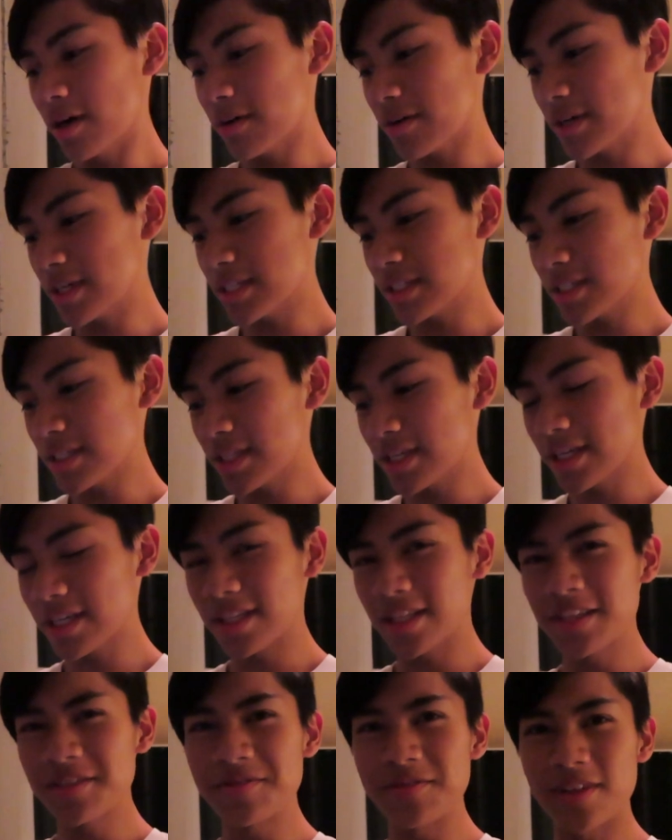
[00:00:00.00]
Alright, so
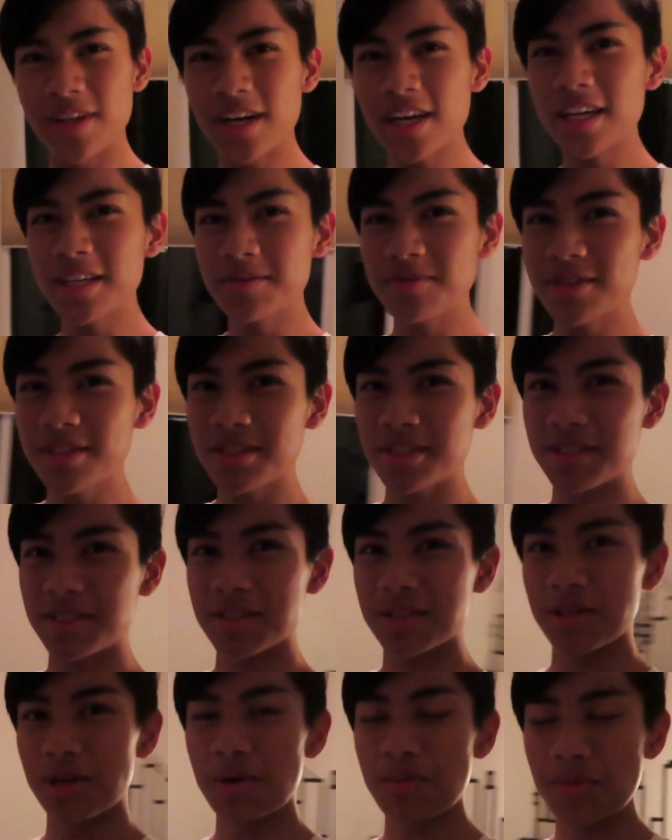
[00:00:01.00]
like this vlog has been
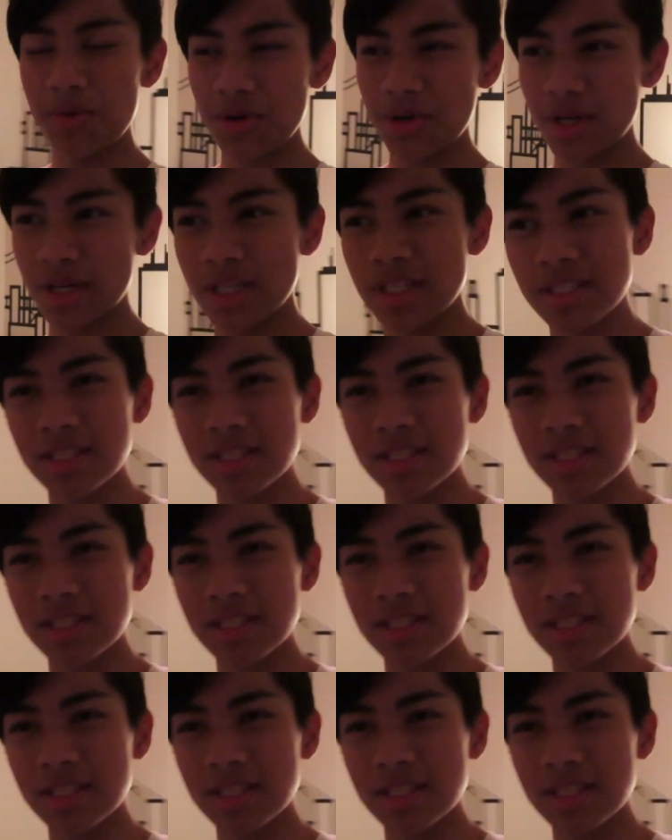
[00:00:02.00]
so boring,